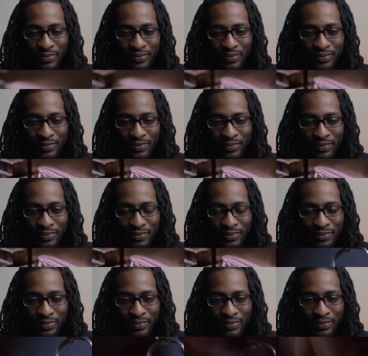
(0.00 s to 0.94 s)

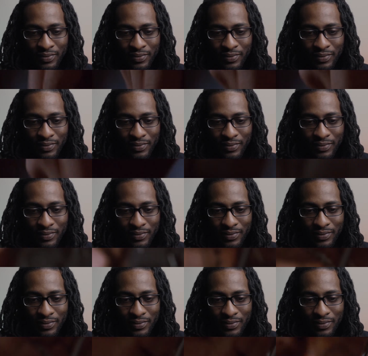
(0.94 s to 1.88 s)

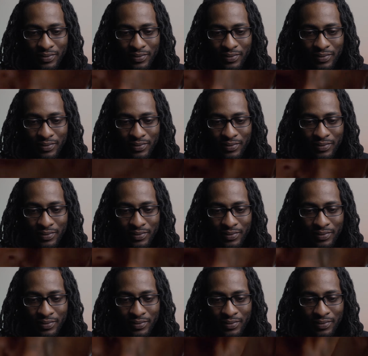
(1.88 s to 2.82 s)

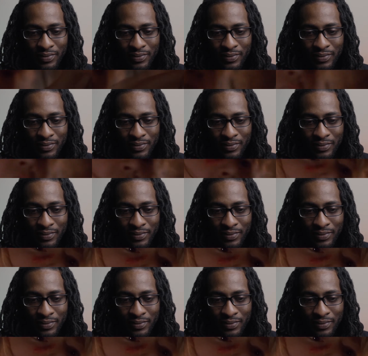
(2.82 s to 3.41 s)
(no one is talking)